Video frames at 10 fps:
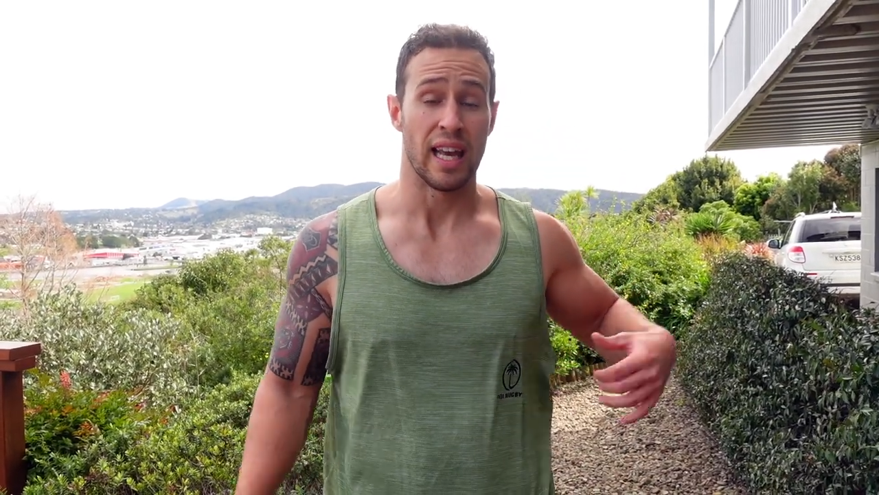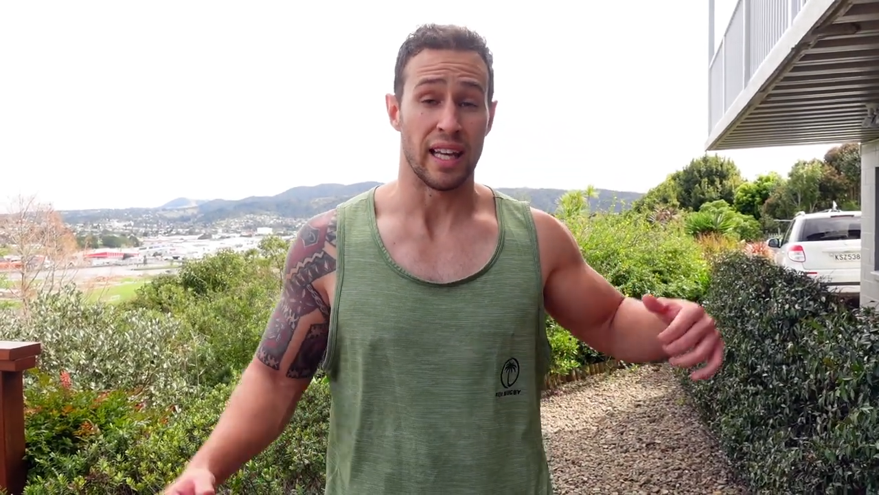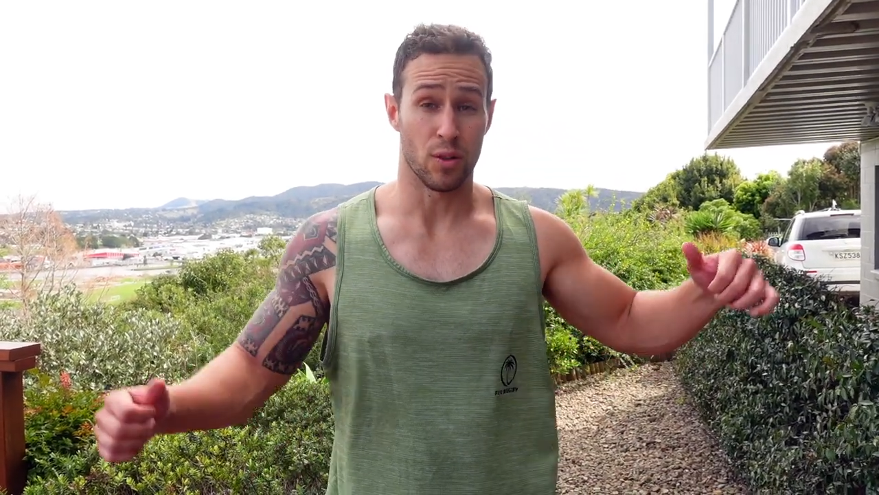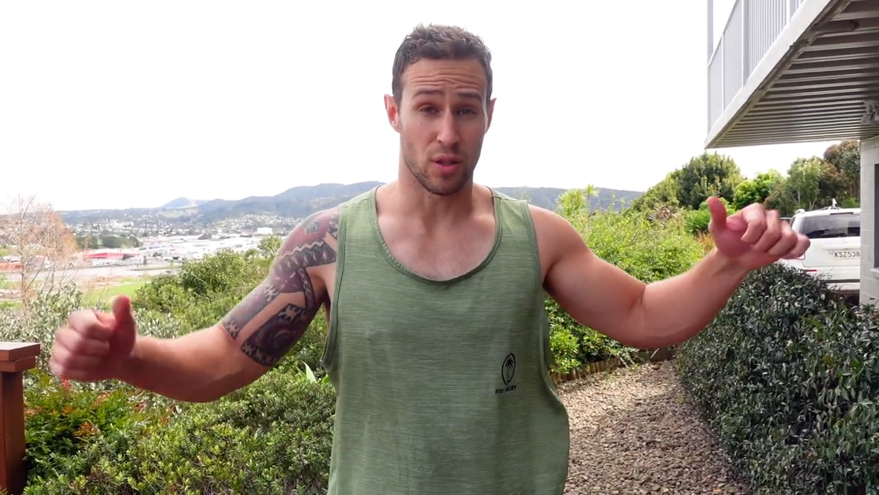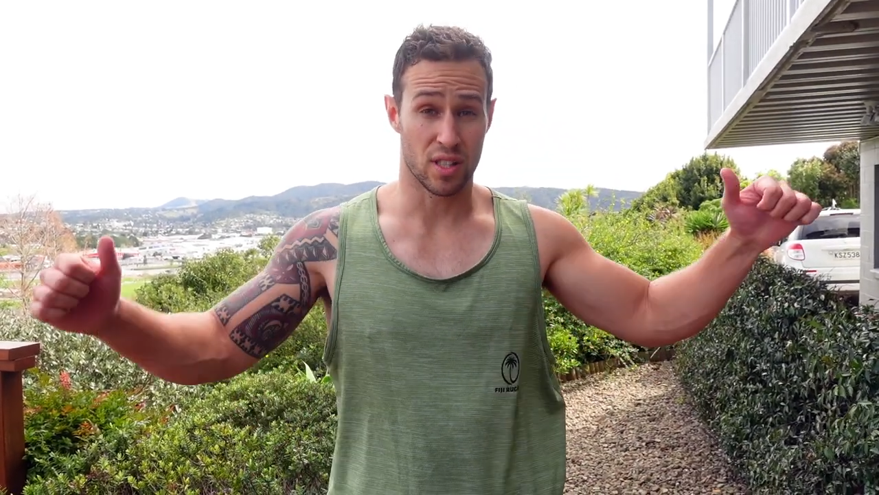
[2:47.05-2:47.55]

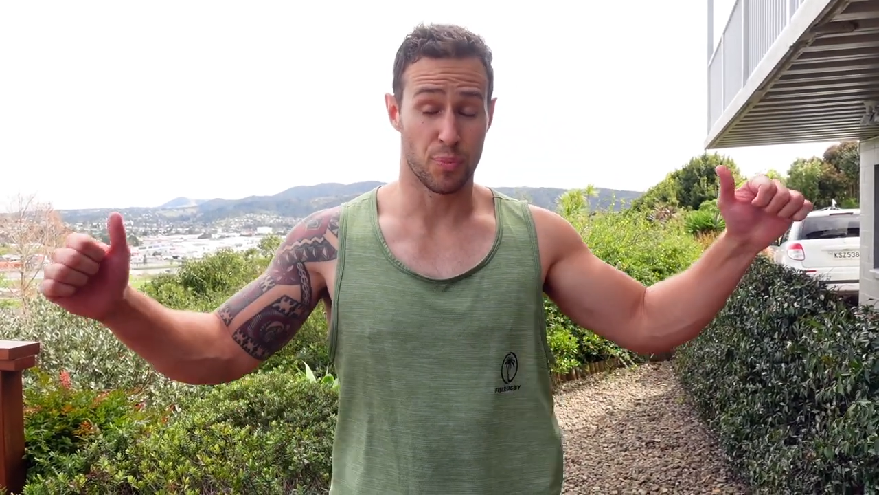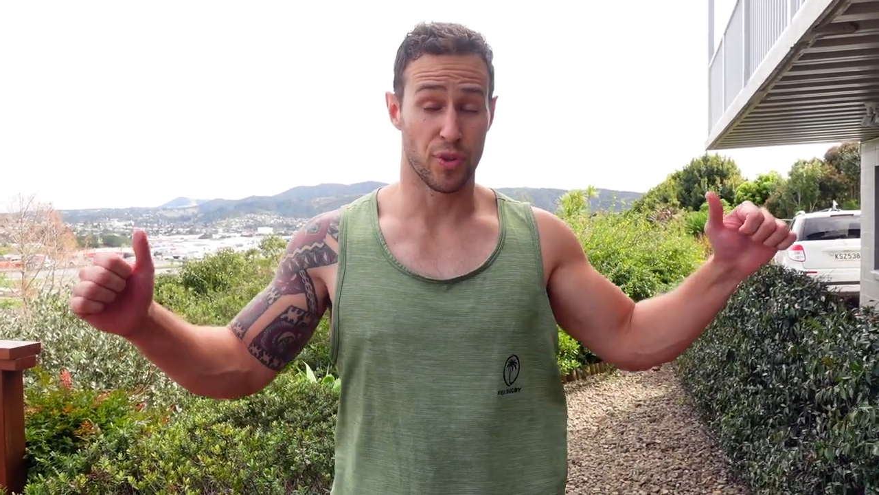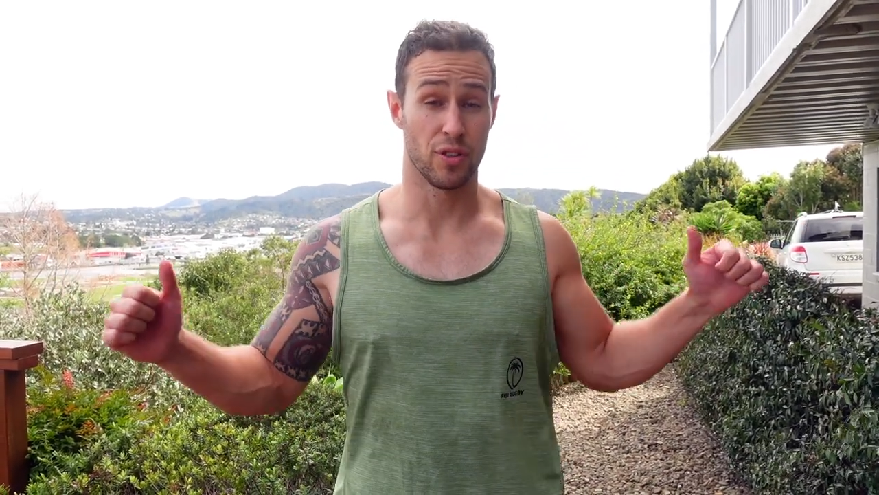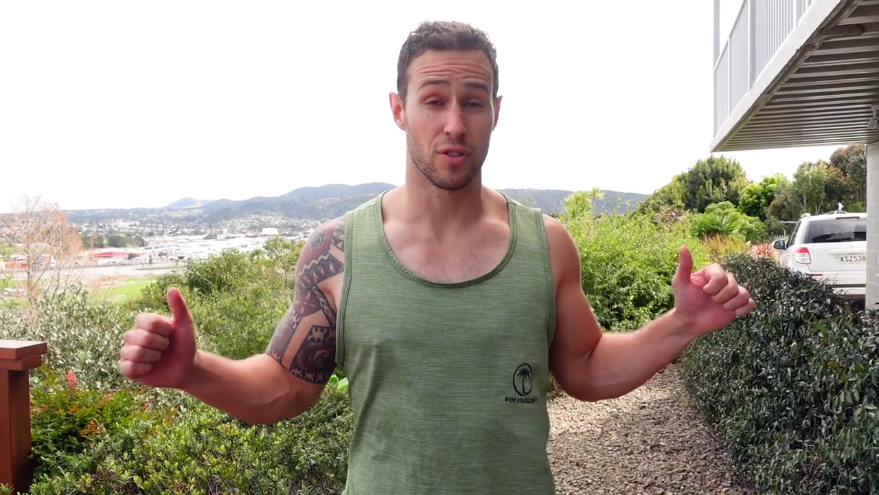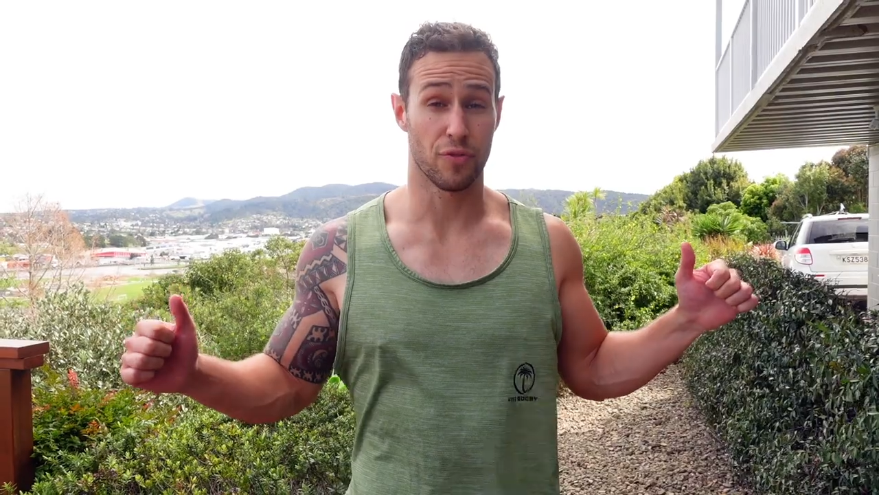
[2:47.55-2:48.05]
in order to
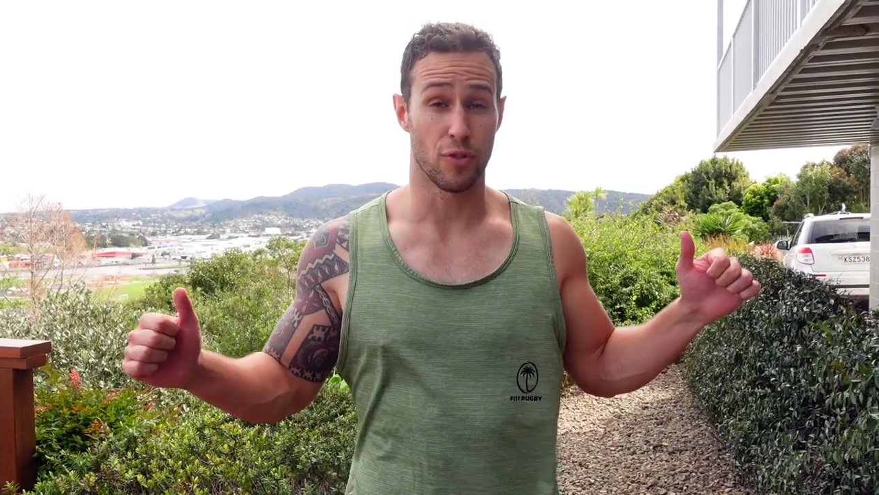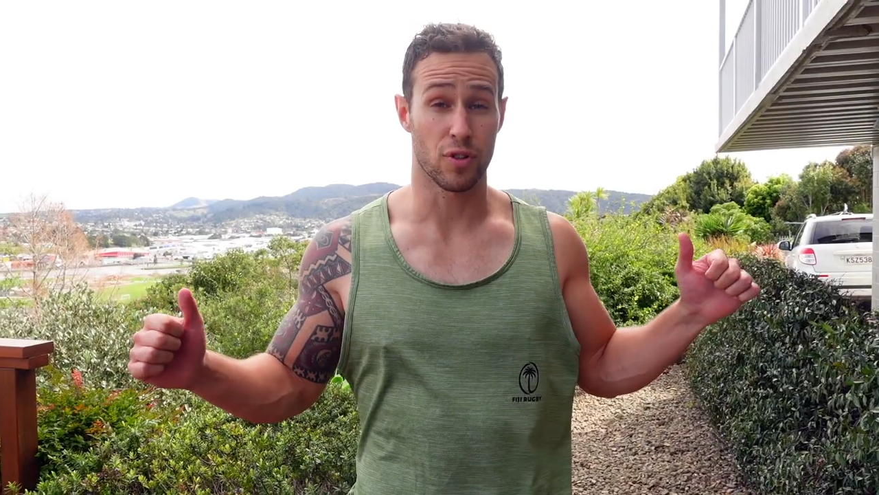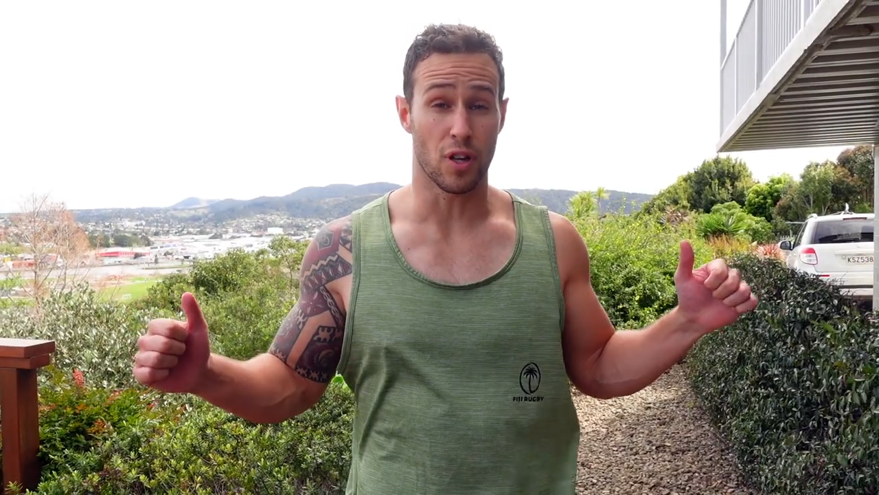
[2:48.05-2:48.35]
produce force